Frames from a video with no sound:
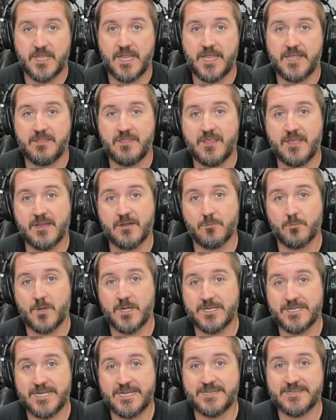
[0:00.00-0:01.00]
and they're
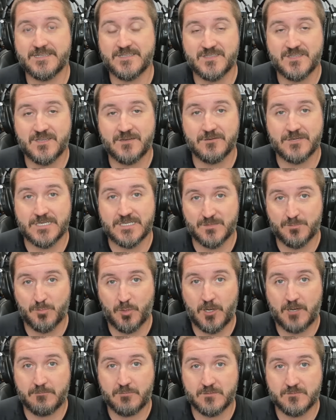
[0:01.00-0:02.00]
running into serious
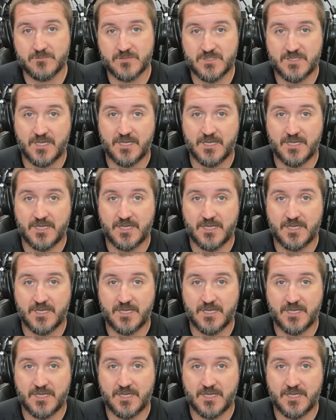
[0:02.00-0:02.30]
problems.